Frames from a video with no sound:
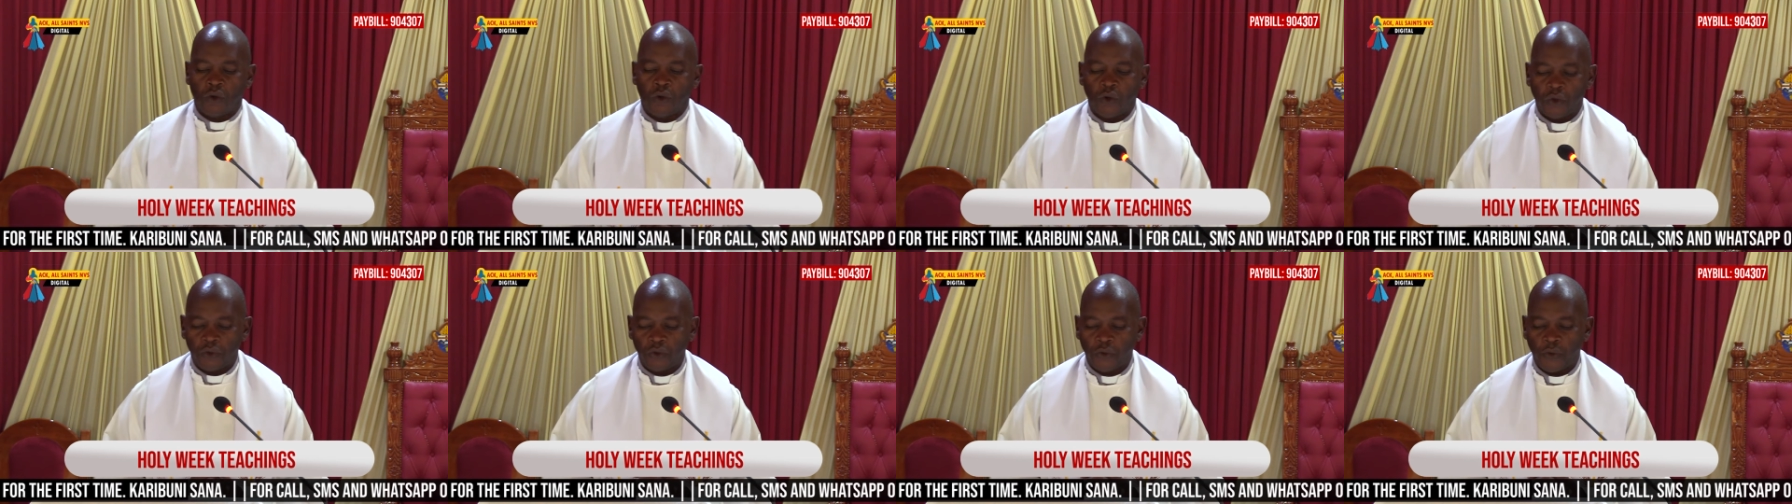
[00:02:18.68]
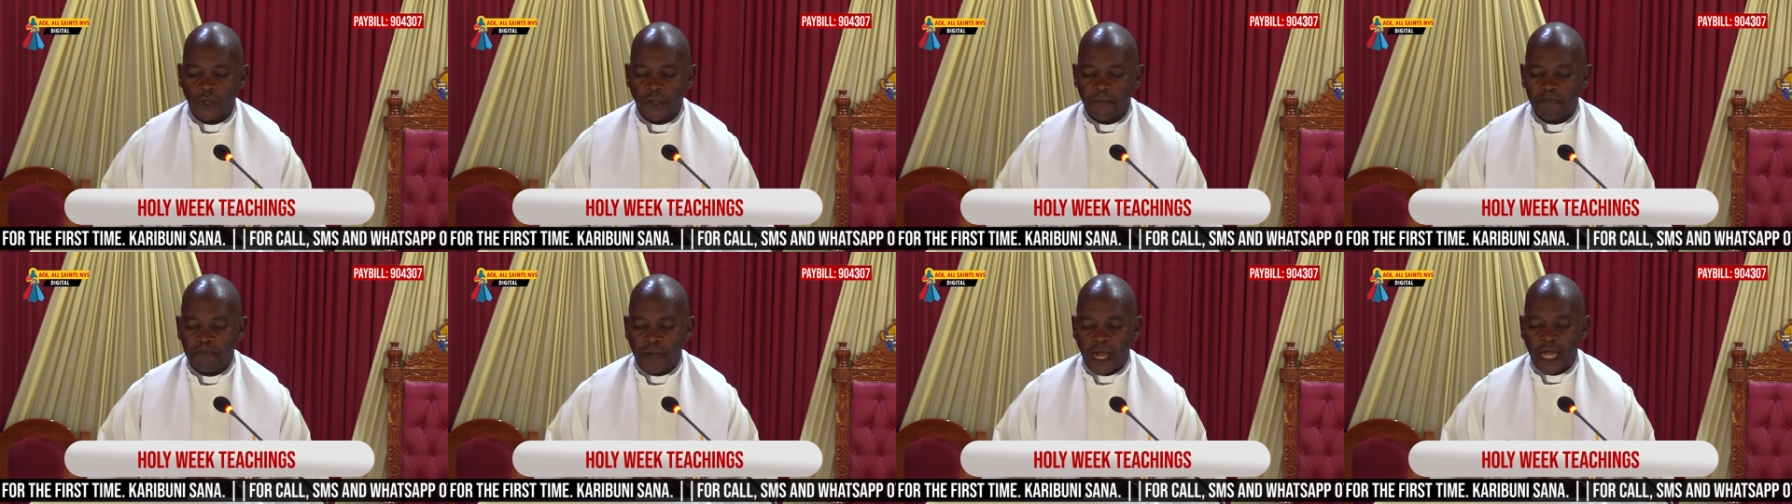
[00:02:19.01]
own
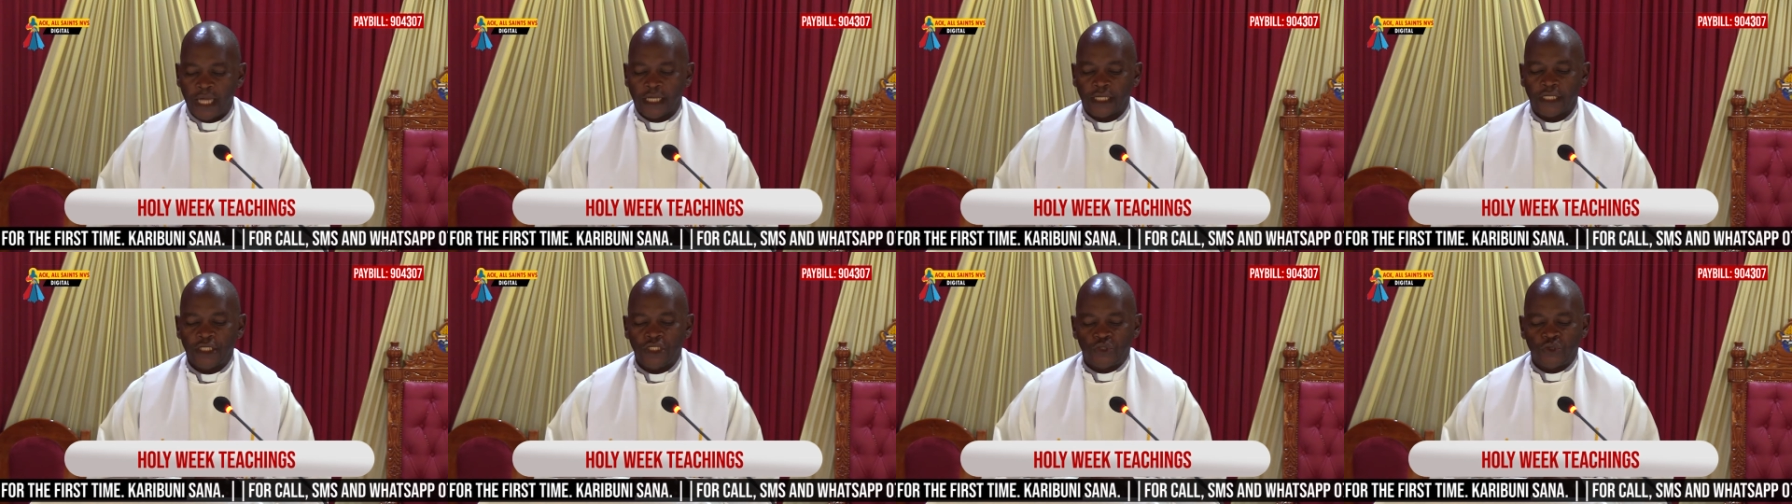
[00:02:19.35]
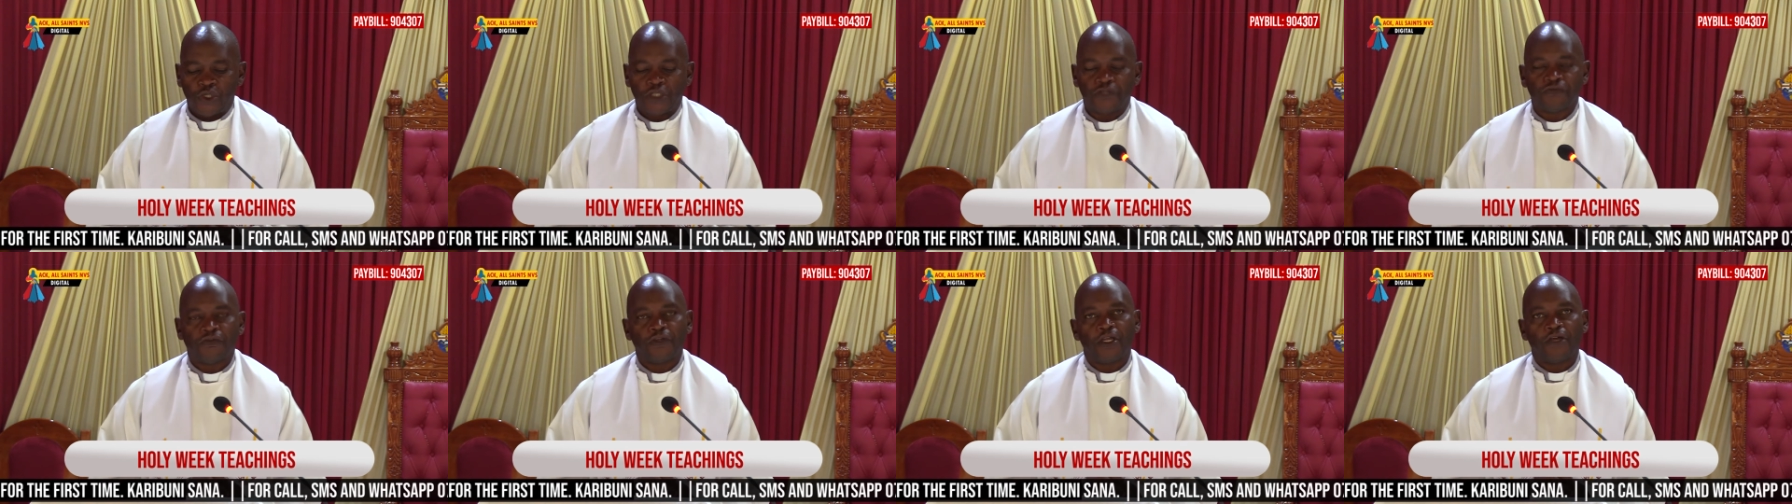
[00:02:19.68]
way back into
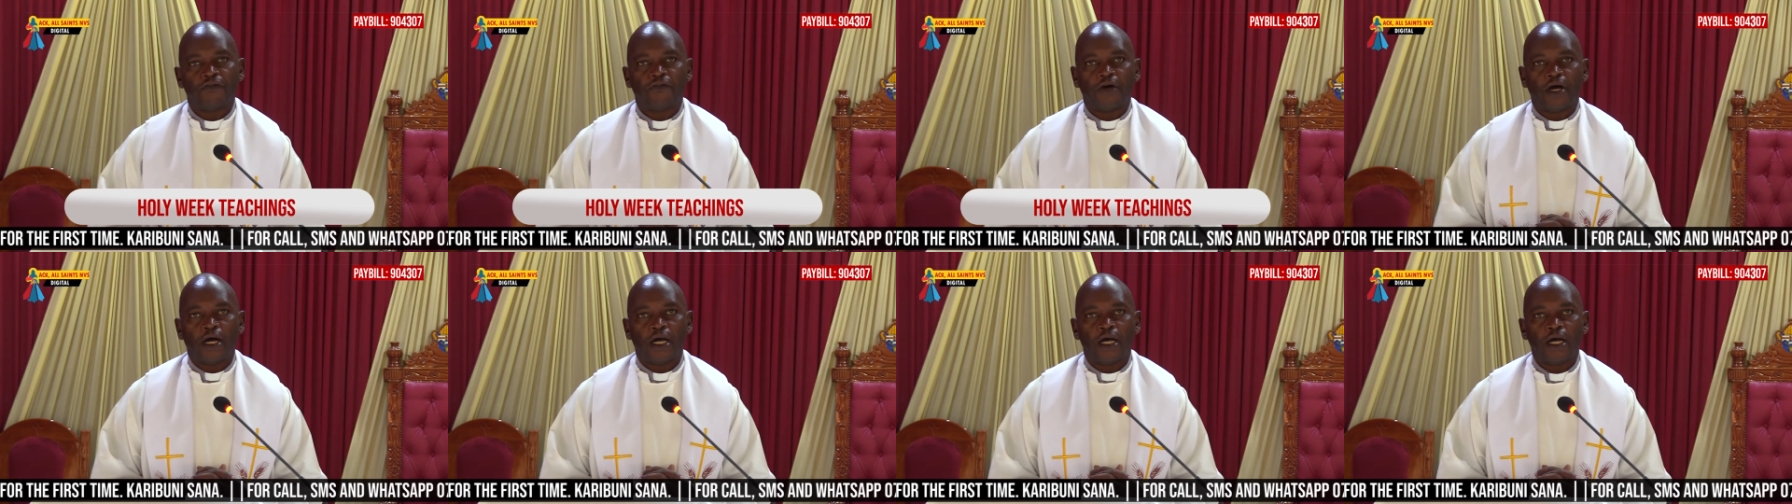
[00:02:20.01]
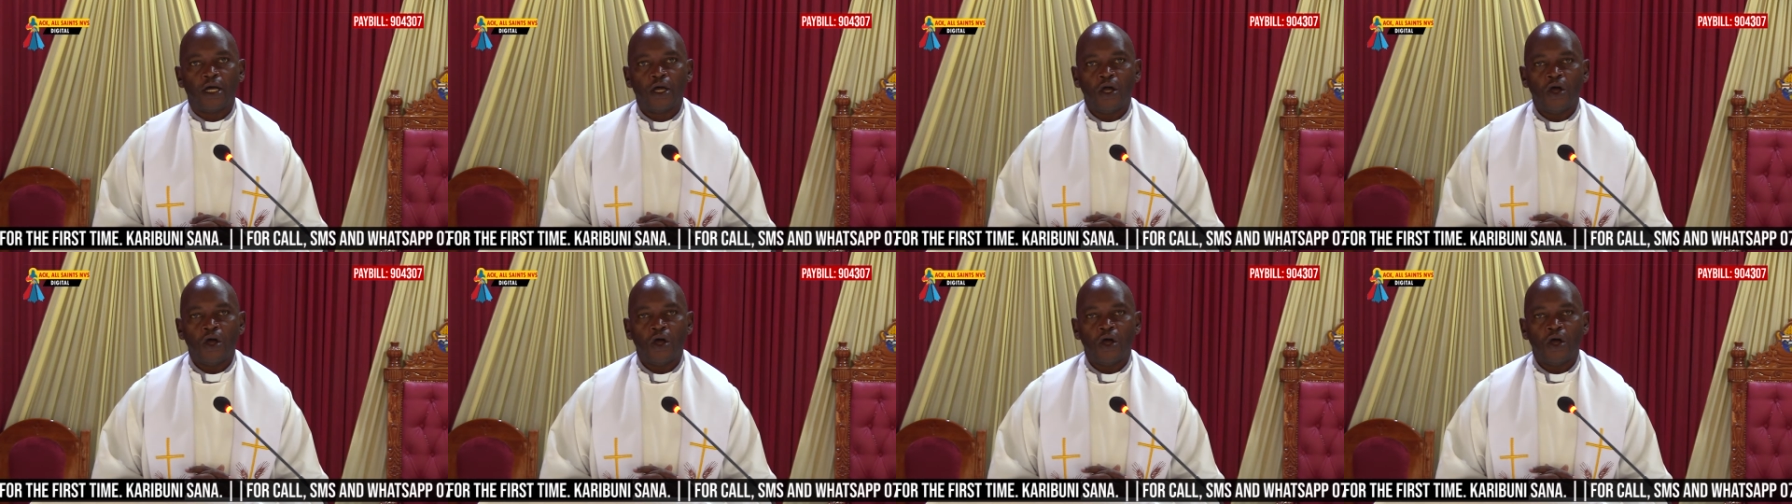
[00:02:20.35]
his favor